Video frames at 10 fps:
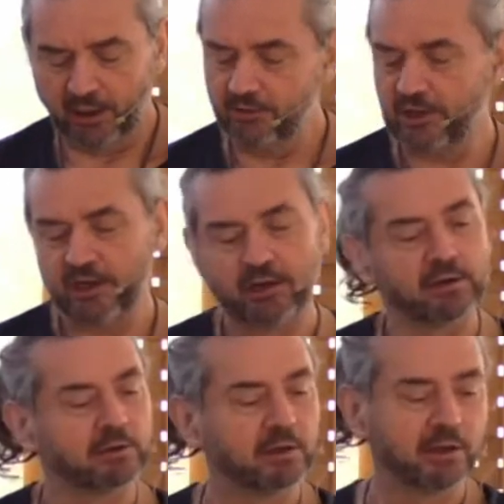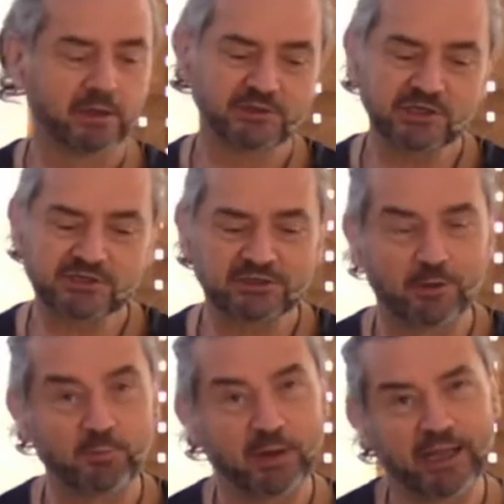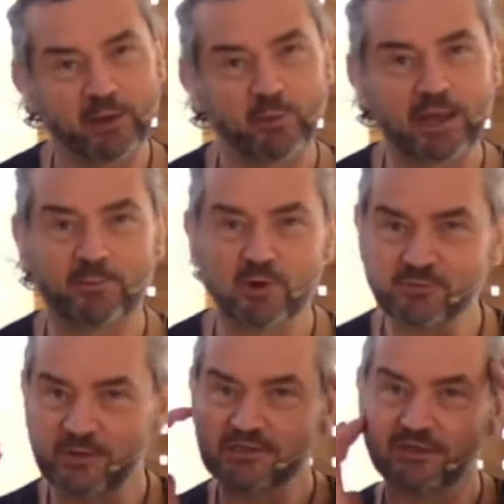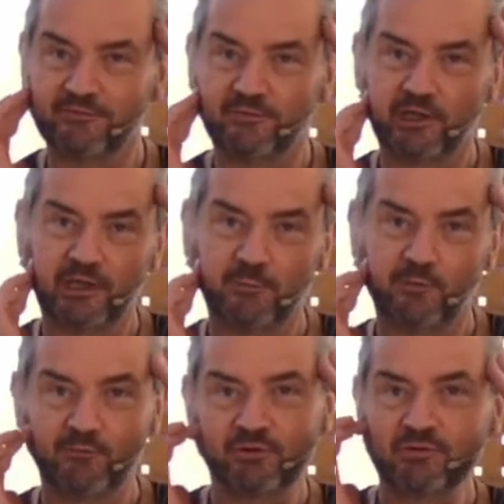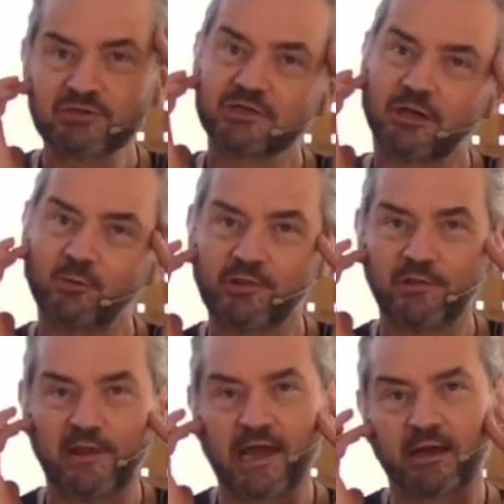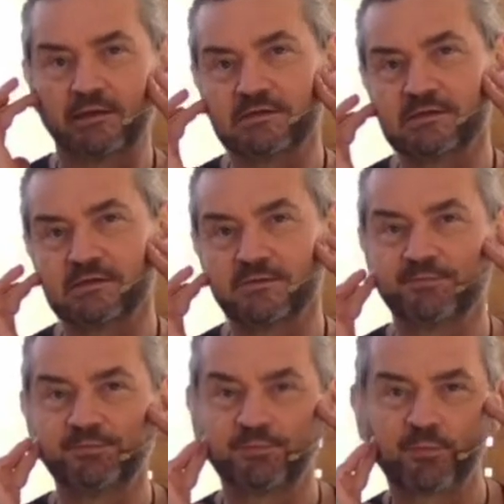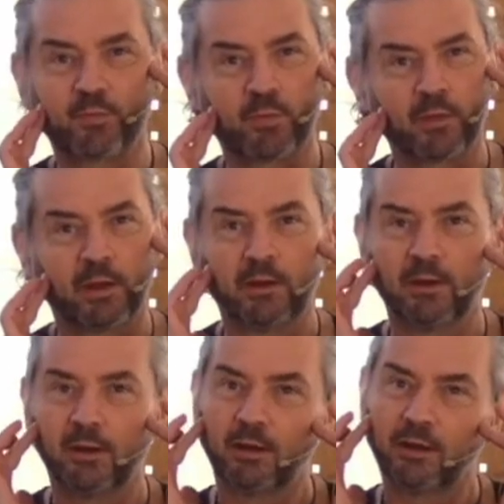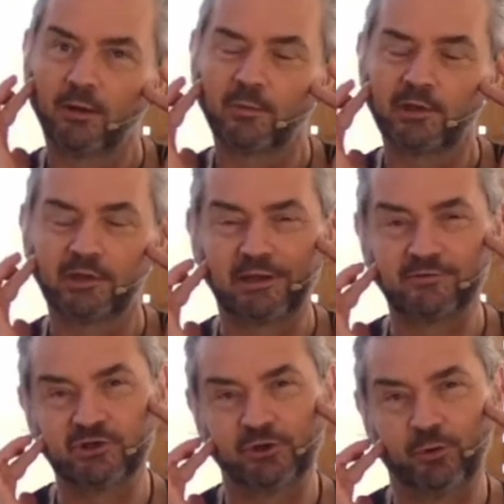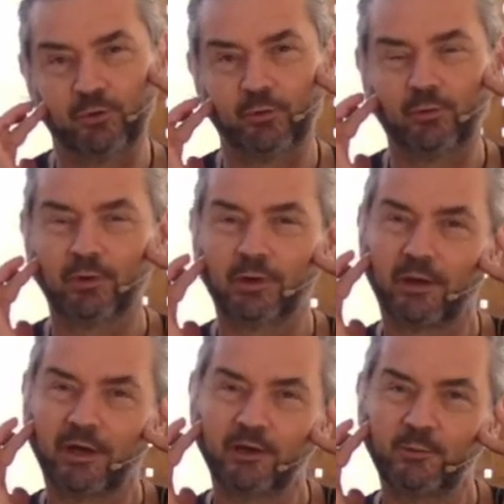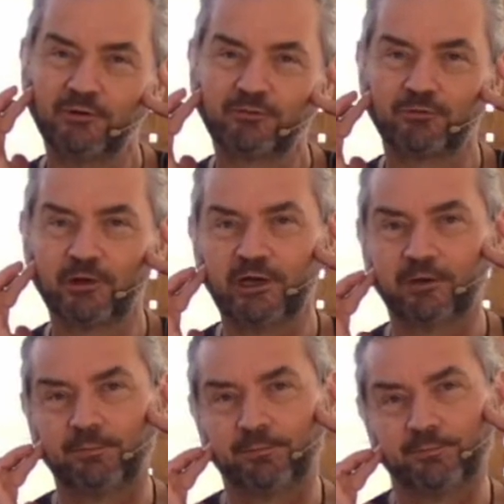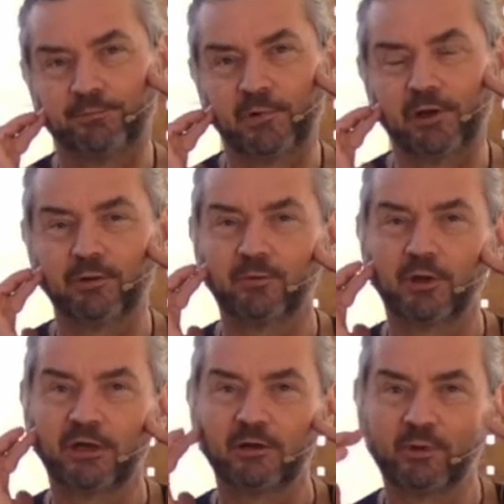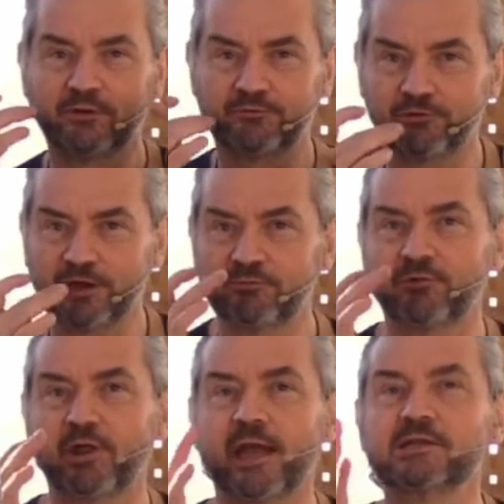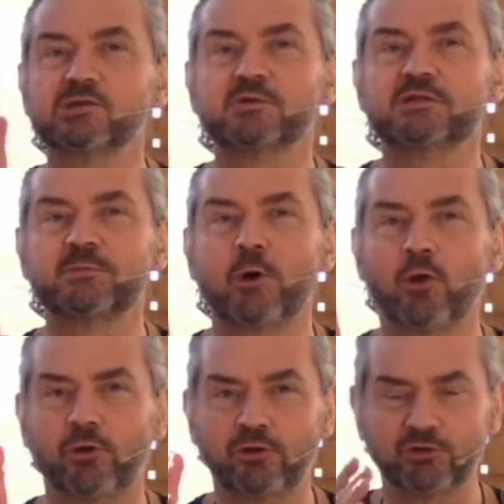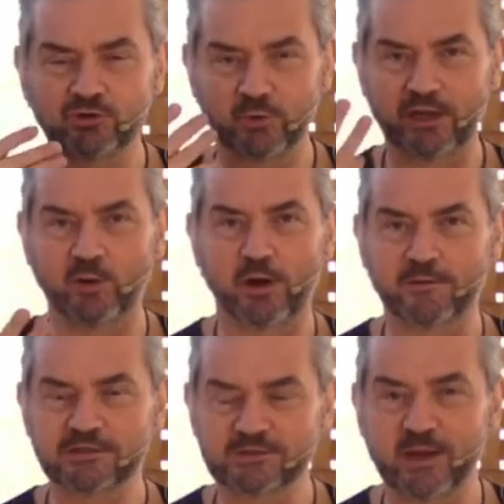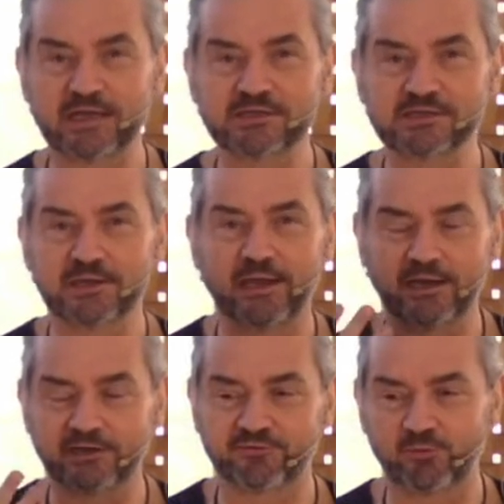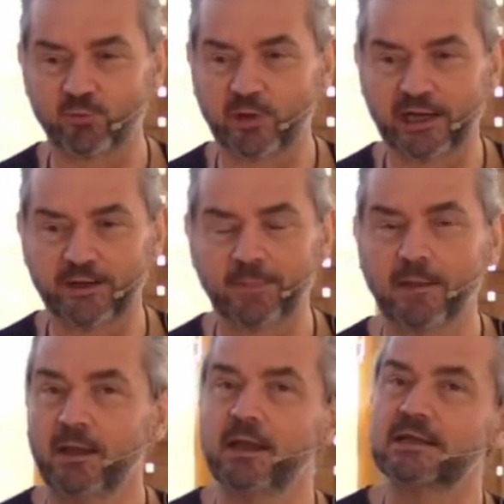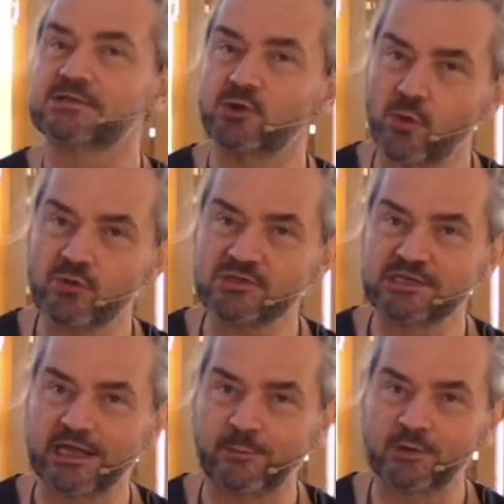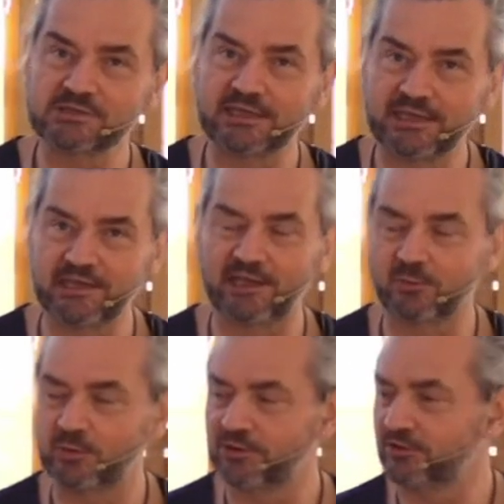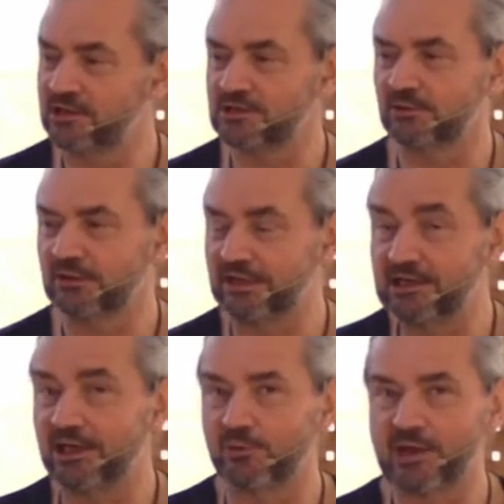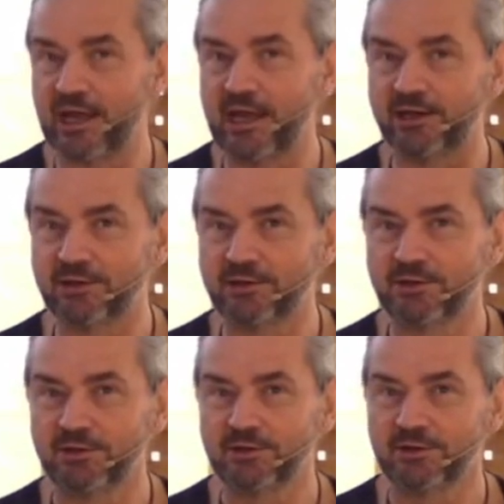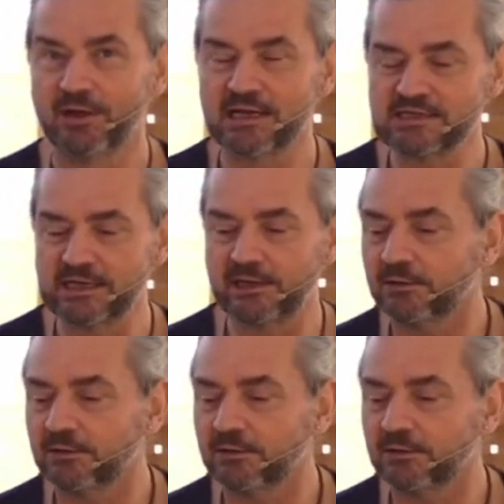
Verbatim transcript: uh, then just uh, playing with that possibility of the movement of the skull within the atlas um, gives you a little bit of freedom, you know, a little bit of freedom for the head to respond to where you are in space in a different way. It's not the same as leading with in, leading with the head, as